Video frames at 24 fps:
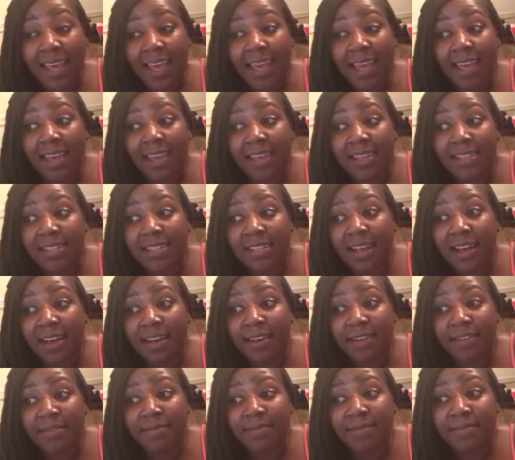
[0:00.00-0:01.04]
And
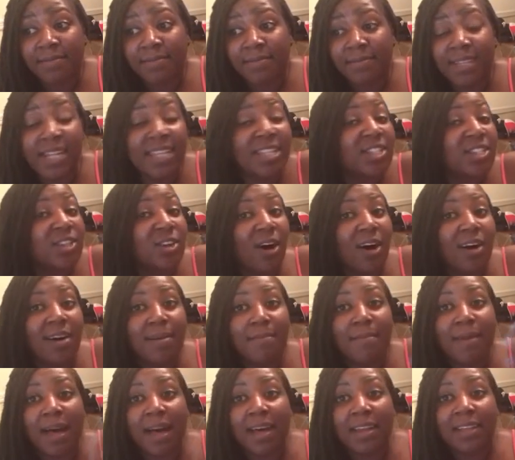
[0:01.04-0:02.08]
let's talk
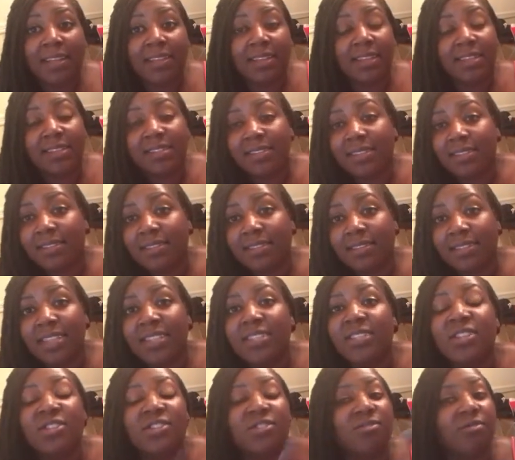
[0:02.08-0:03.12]
about it. This
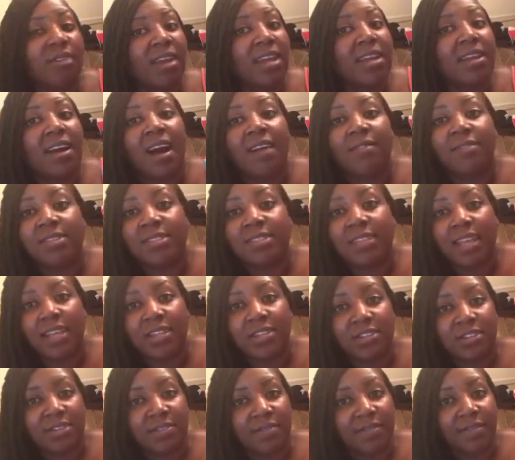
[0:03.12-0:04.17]
is great
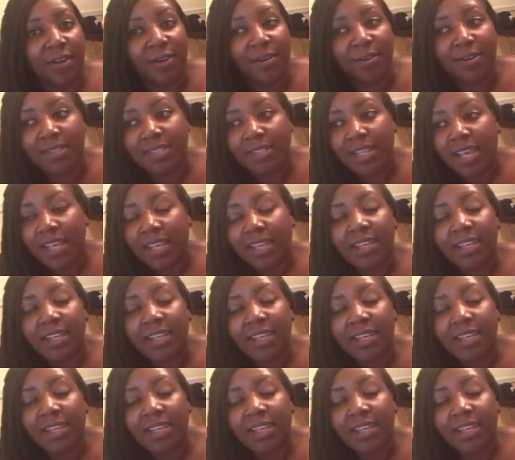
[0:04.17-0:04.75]
conversation, folks.